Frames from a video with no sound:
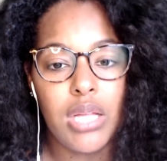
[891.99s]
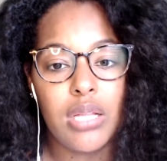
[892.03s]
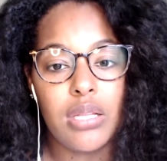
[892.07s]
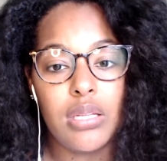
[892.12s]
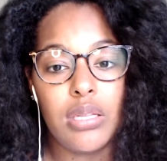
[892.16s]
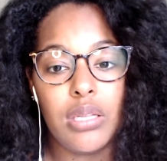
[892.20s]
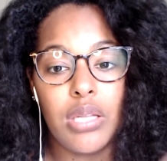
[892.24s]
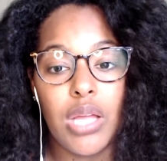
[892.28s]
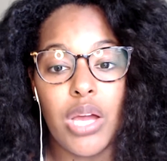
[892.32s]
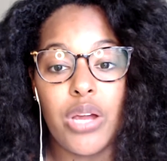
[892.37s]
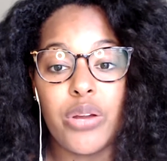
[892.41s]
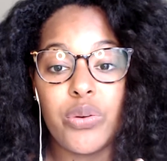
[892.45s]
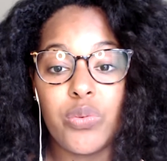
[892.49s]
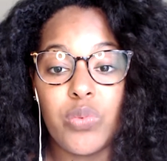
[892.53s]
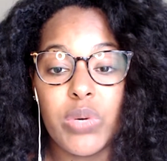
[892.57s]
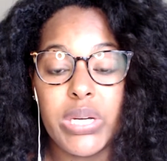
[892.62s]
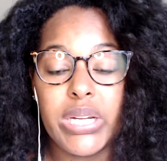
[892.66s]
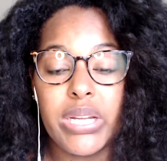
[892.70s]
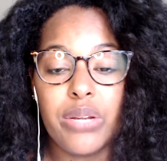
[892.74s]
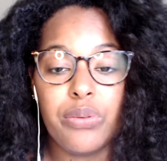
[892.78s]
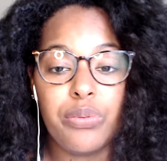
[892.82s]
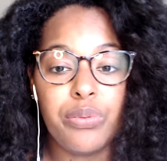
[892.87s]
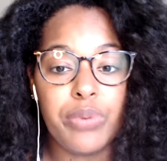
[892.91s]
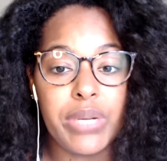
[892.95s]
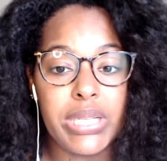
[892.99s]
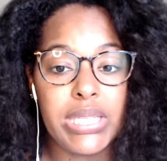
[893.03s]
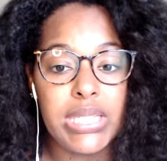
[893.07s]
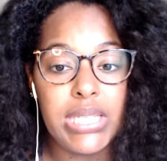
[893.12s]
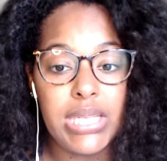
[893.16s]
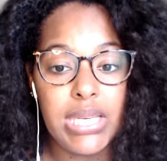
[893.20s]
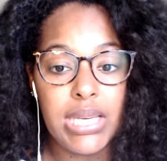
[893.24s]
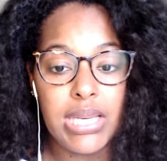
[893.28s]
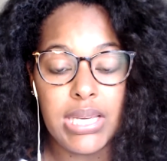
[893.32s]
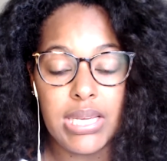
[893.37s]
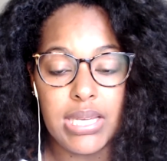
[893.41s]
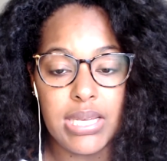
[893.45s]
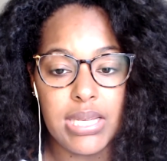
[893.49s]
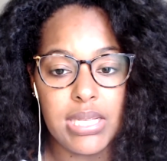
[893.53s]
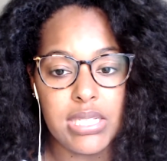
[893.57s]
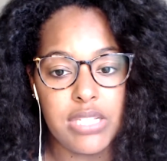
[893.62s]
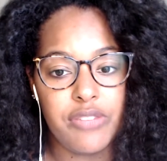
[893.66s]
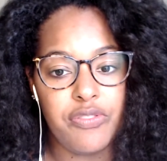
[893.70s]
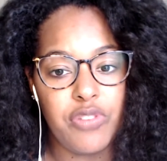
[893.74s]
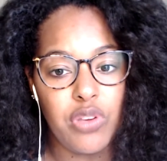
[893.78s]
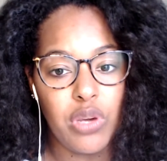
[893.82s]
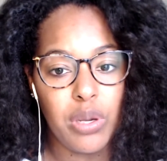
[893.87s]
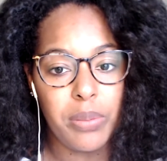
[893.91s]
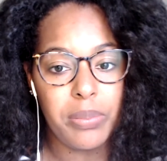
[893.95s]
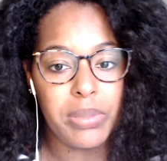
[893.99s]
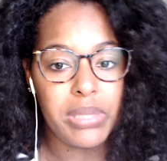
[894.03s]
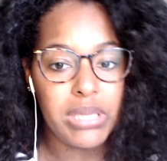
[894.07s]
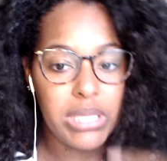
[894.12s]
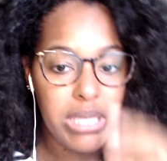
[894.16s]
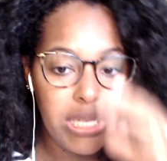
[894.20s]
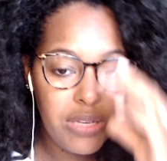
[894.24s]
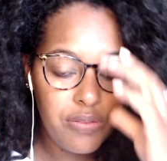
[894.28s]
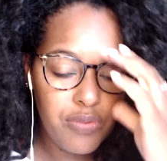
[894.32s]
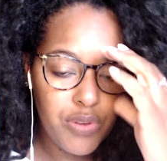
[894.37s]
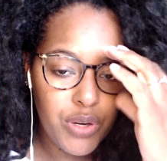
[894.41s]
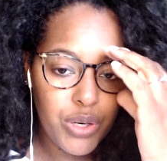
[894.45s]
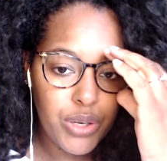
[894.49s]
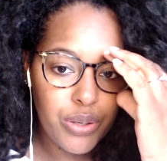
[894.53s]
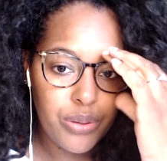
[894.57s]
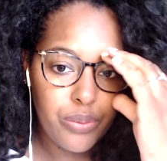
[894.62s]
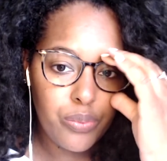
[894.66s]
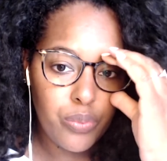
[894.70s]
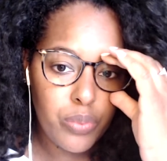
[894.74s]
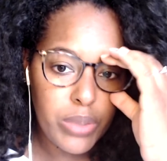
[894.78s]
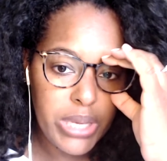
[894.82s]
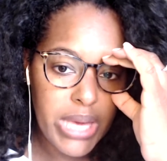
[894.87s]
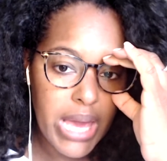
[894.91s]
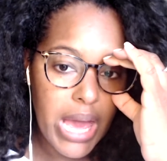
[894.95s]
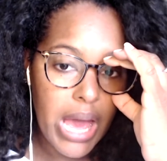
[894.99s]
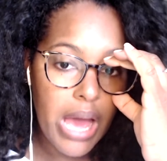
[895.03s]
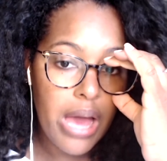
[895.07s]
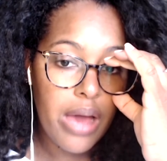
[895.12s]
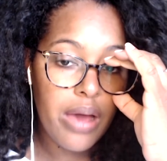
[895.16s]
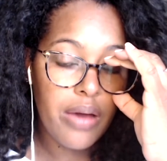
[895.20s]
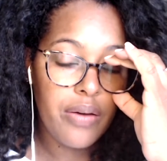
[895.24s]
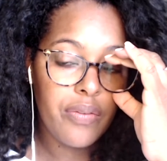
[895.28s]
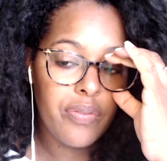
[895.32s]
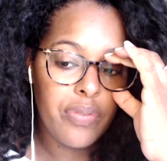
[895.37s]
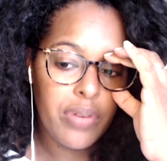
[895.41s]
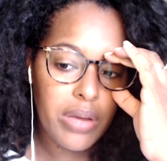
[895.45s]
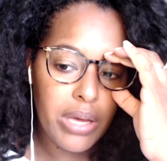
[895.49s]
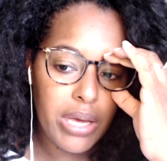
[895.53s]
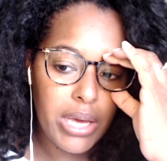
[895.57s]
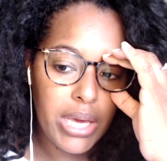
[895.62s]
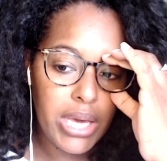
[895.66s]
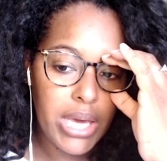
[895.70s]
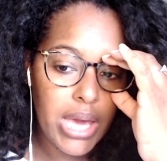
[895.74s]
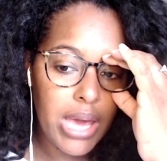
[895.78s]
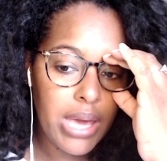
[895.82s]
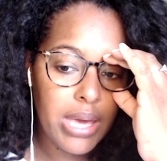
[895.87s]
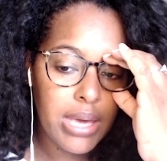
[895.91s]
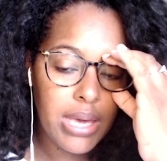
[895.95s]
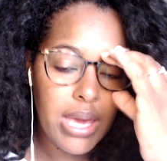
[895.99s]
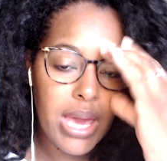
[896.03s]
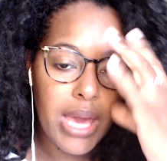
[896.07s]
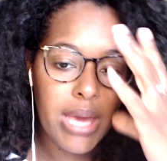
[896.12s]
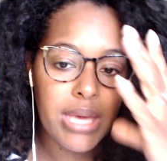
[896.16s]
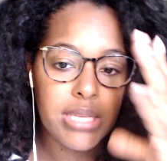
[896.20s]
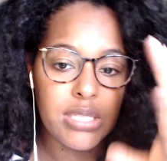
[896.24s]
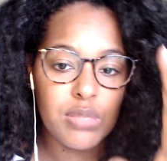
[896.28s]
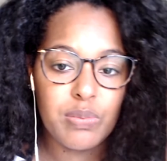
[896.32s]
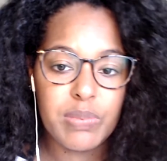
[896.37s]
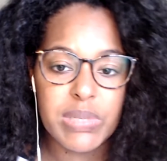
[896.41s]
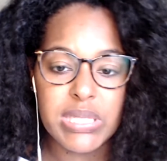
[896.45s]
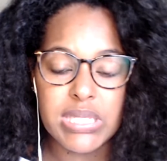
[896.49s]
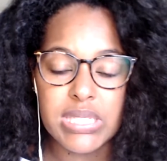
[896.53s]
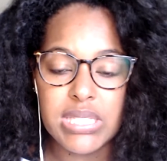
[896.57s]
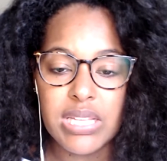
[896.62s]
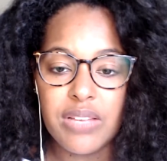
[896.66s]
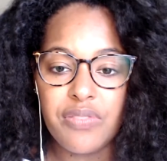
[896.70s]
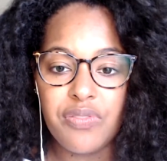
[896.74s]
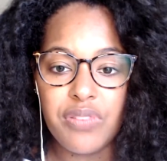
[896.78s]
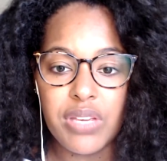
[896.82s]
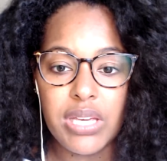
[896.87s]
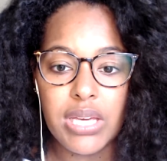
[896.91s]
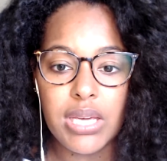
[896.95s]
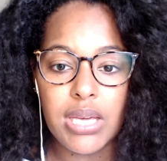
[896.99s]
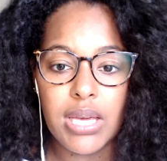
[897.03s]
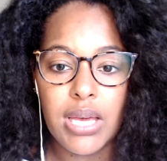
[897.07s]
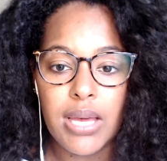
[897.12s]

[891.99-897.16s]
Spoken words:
Learn what it really is. If you're a believer, we have a specific